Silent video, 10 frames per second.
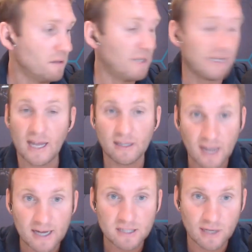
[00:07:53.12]
get
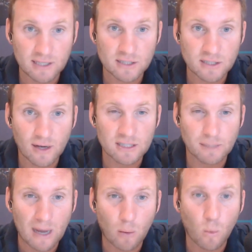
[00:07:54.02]
data insights
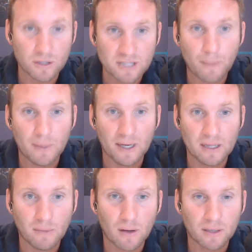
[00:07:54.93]
about what's happening in
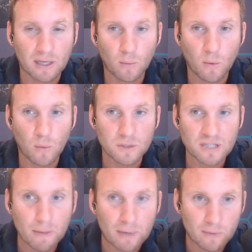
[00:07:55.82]
the market, what's
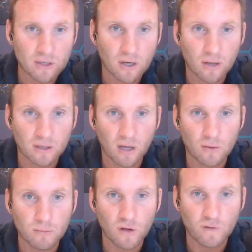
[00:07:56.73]
happening with
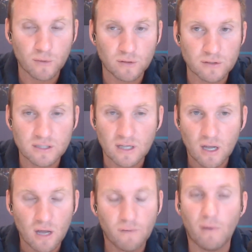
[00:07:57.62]
cargo movements
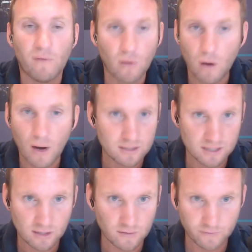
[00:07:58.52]
from a
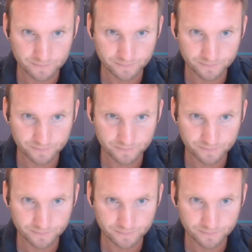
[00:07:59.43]
variety of